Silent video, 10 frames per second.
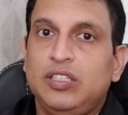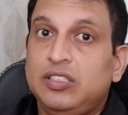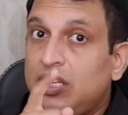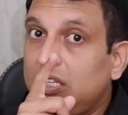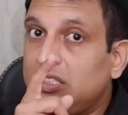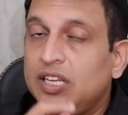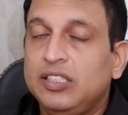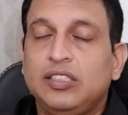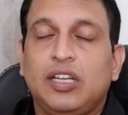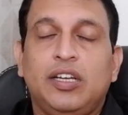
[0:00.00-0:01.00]
In such
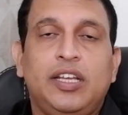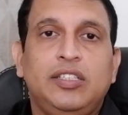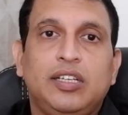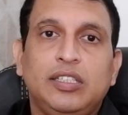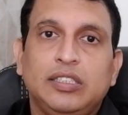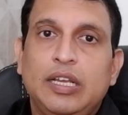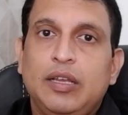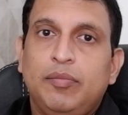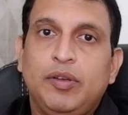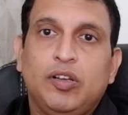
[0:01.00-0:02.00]
cases are dangerous
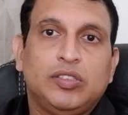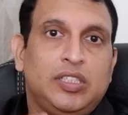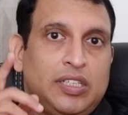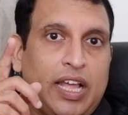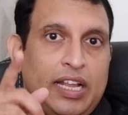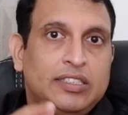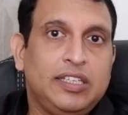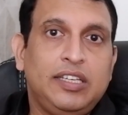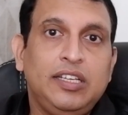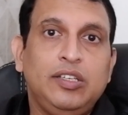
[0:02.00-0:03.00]
because in that
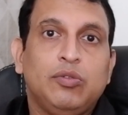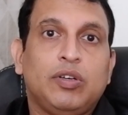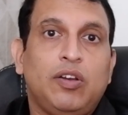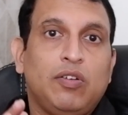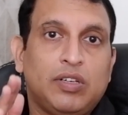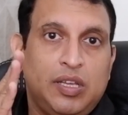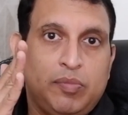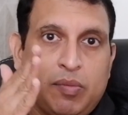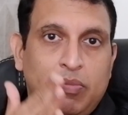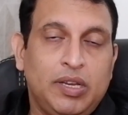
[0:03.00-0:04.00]
setting you cannot
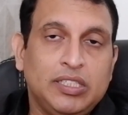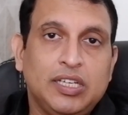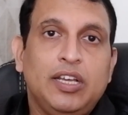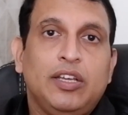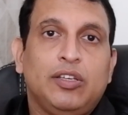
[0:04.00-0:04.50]
keep a mesh.